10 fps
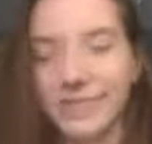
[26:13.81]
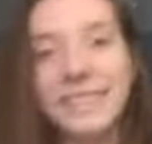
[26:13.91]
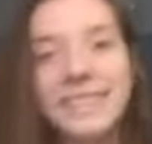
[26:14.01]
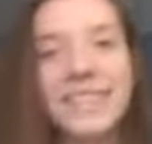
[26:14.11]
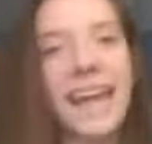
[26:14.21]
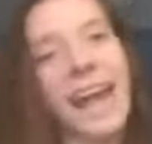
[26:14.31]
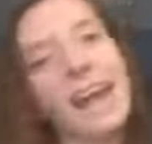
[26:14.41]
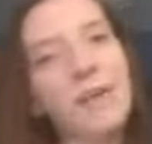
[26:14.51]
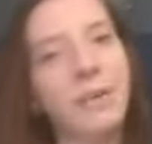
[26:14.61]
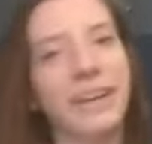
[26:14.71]
It's an
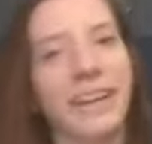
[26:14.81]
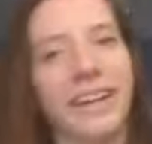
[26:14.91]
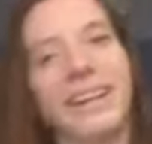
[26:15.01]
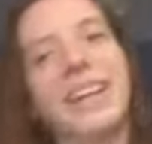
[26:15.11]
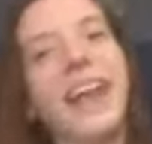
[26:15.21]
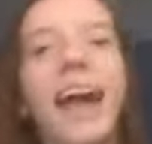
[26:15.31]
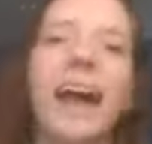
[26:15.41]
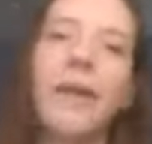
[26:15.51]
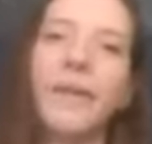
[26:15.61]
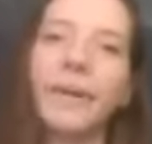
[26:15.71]
hour. An
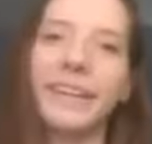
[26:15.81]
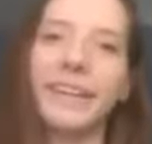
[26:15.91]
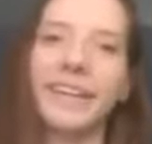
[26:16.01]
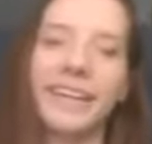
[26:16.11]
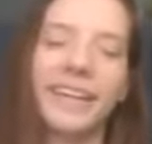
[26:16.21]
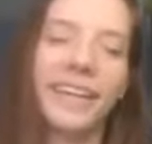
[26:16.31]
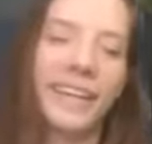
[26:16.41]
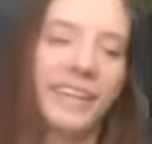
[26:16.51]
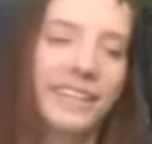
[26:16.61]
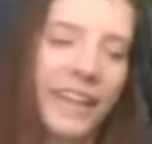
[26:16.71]
hour.
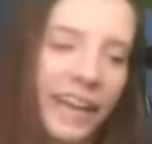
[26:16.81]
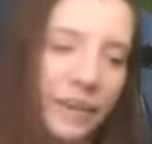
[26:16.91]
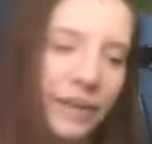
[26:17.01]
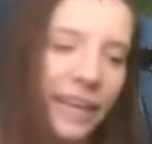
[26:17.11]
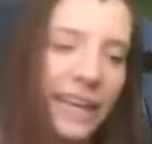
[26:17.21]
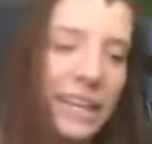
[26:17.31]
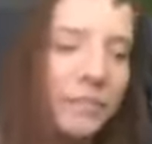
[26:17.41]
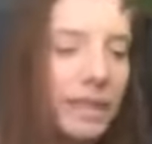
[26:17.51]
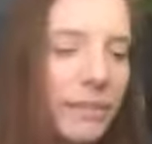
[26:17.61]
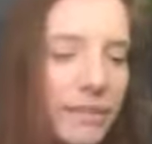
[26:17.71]
Hour. And
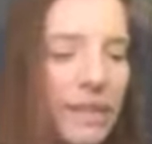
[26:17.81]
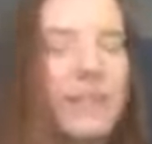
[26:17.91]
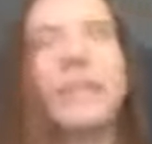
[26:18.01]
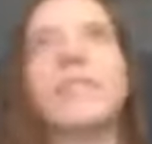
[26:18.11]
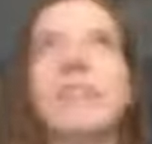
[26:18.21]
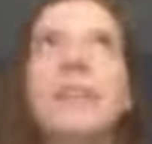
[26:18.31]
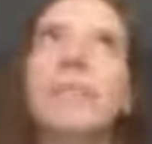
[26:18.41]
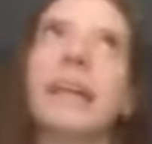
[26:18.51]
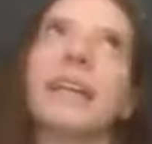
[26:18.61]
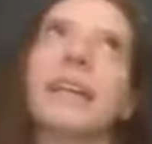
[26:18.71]
sometimes it doesn't even seem
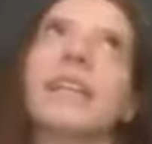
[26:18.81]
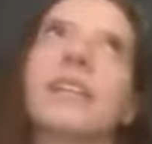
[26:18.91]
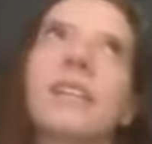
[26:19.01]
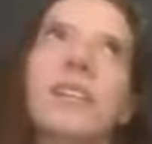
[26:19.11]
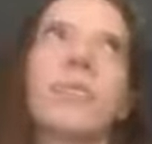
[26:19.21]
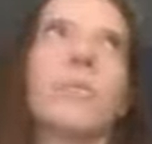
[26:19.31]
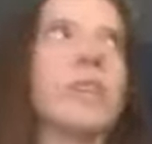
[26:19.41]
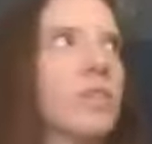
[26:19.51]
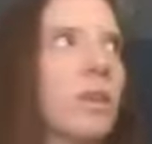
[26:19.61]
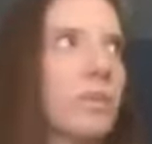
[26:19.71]
like it
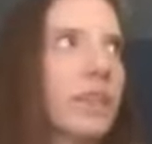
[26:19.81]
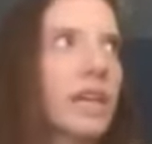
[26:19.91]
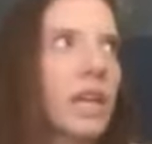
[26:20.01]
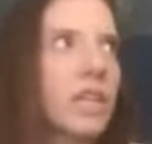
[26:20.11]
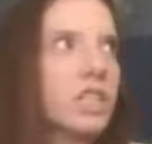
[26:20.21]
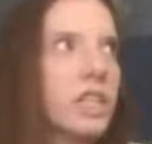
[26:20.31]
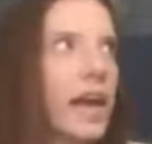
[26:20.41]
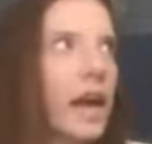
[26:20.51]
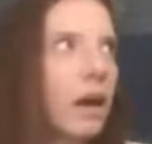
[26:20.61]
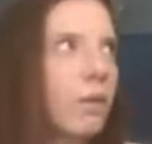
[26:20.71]
would start with an H. An
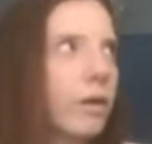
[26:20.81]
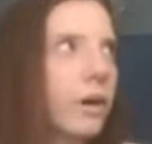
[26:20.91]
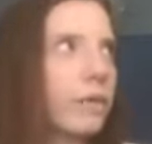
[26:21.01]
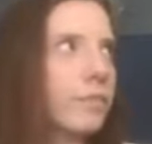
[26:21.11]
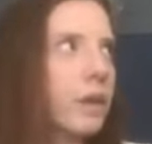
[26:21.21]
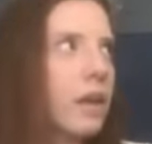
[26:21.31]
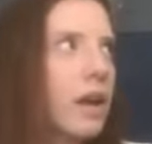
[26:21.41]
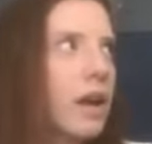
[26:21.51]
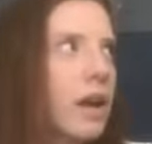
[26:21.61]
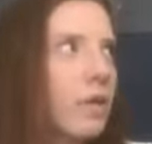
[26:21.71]
hour.
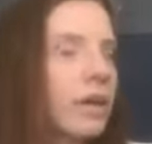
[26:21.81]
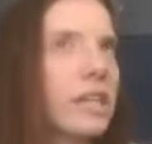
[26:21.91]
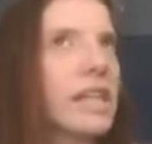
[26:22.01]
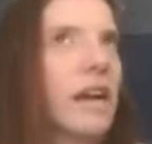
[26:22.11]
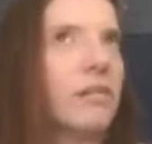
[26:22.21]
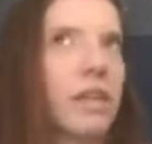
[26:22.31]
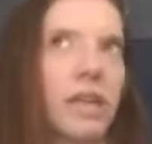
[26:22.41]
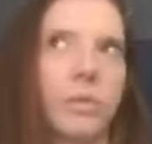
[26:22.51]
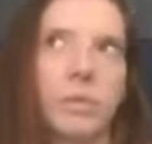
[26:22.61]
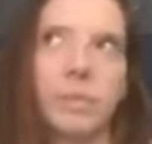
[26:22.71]
It sounds
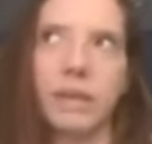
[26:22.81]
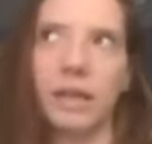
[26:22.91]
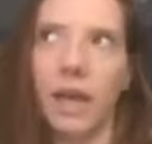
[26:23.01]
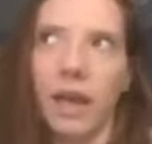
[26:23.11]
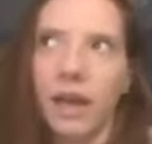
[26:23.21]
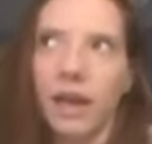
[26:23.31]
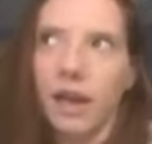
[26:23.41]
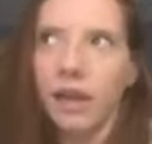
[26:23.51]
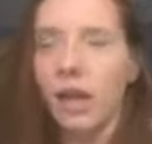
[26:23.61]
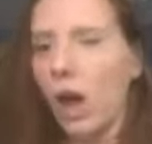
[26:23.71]
like it would be
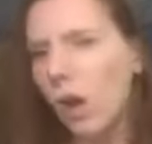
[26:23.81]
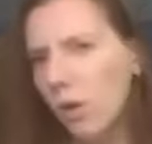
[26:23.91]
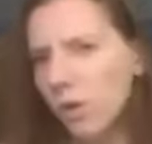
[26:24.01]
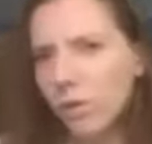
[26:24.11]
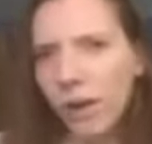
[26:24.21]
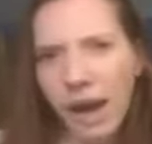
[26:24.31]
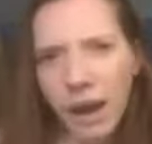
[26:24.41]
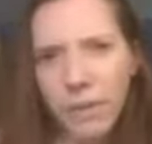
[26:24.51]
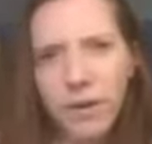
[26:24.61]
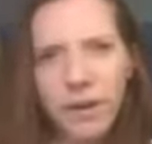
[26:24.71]
an O
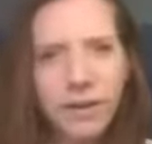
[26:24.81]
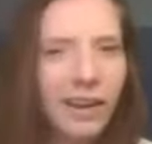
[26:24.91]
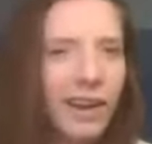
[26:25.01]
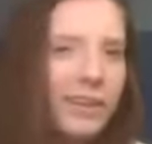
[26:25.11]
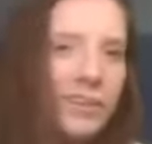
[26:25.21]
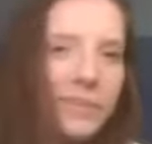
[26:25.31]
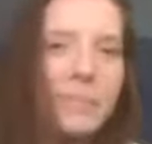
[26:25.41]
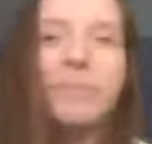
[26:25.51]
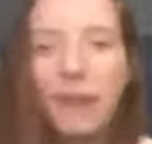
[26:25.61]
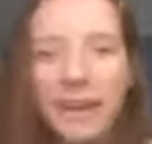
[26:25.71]
hour.
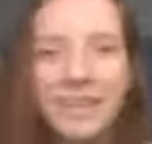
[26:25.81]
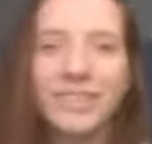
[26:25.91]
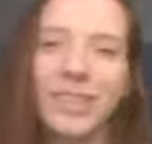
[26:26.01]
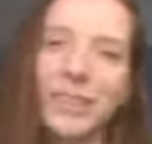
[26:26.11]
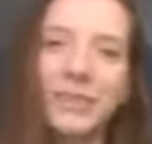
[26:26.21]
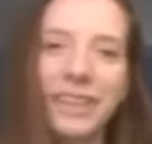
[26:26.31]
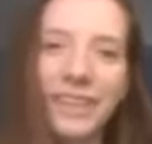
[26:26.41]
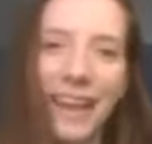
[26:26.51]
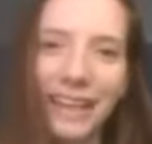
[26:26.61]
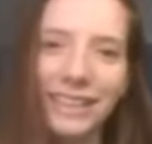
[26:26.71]
But it starts with
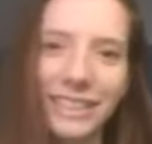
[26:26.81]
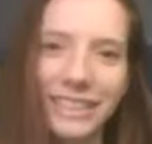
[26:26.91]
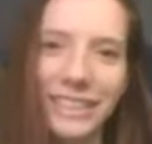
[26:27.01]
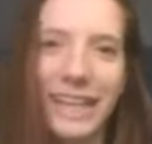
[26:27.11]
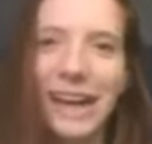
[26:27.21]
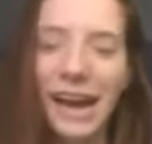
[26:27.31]
an H.